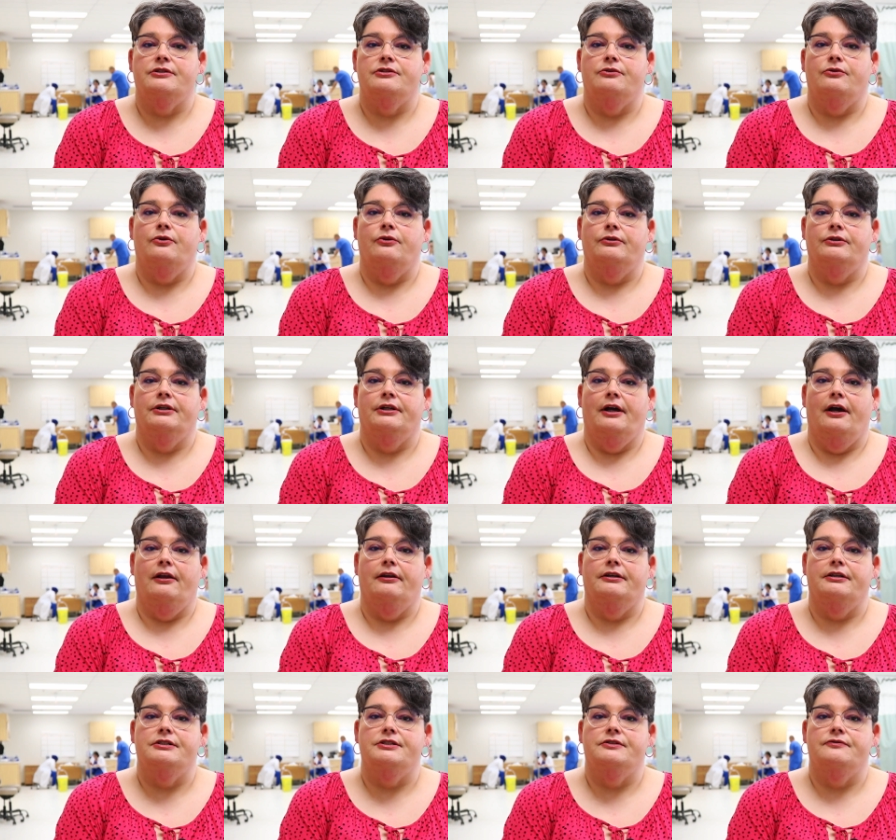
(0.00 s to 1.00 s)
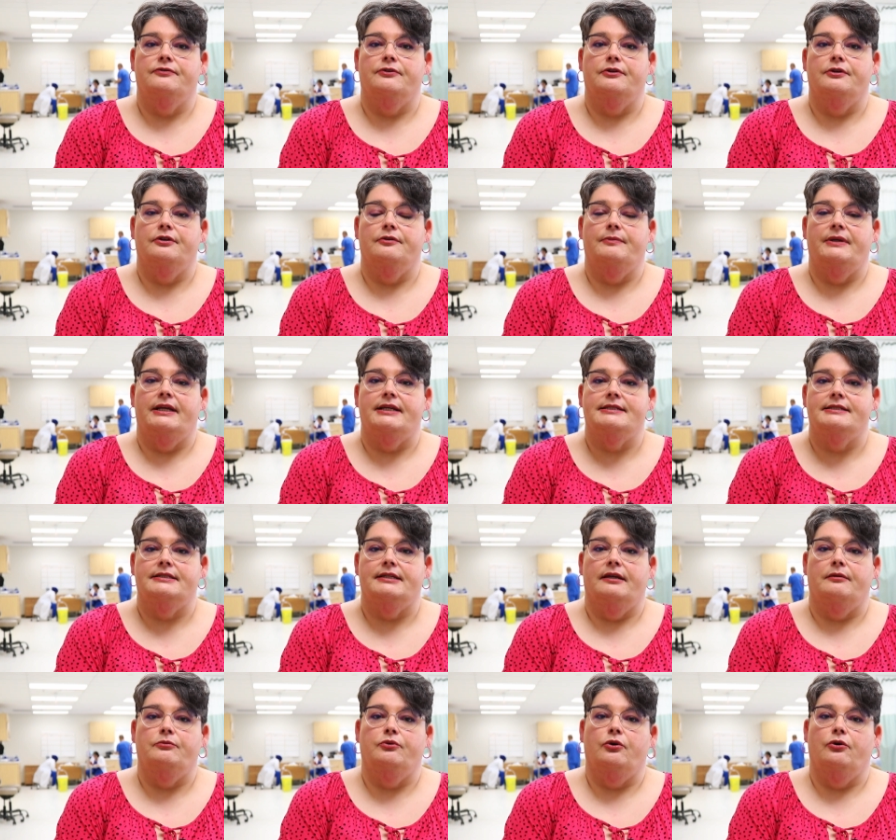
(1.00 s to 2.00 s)
to Oulton College for the
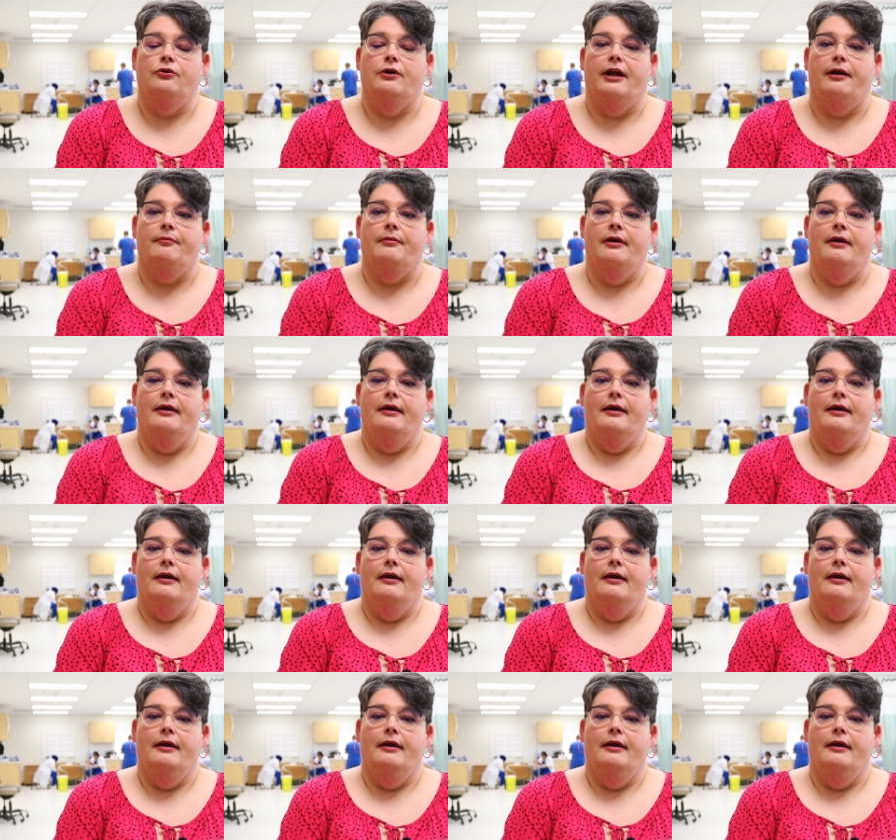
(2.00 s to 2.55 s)
BSCN program,